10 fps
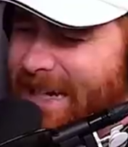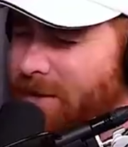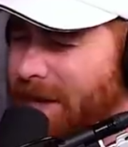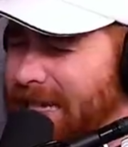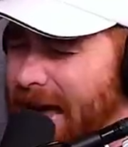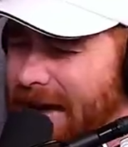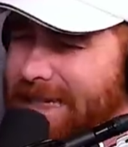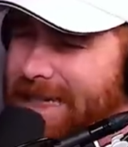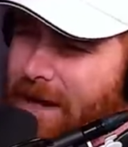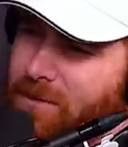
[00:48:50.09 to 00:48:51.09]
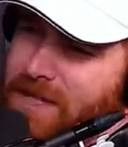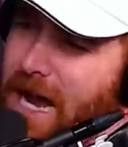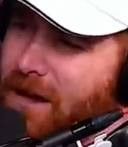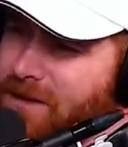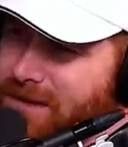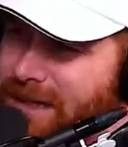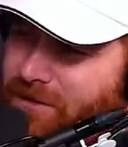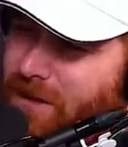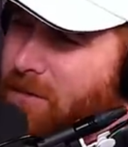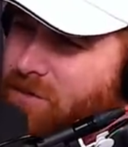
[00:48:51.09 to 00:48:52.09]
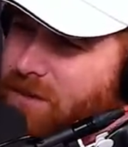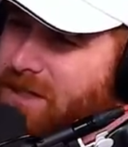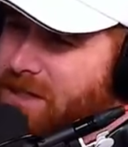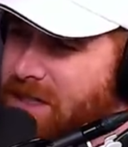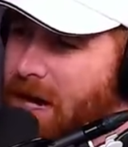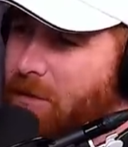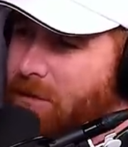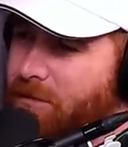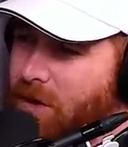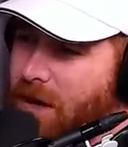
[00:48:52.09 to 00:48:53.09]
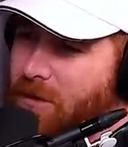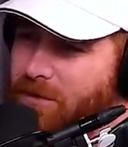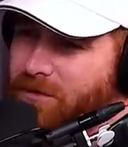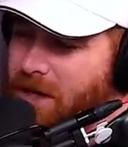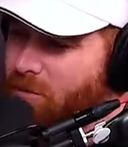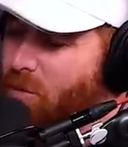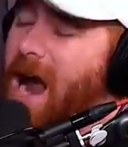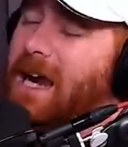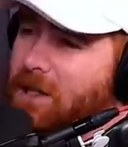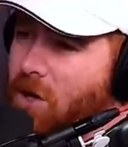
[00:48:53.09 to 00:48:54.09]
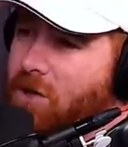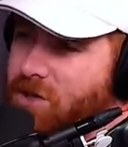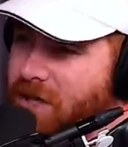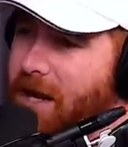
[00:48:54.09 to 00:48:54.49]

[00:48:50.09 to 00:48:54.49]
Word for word: Yeah, they were like he egged a neighbor's house. I was like, if I was rich at 16, I would have I would have fucking rocket launched a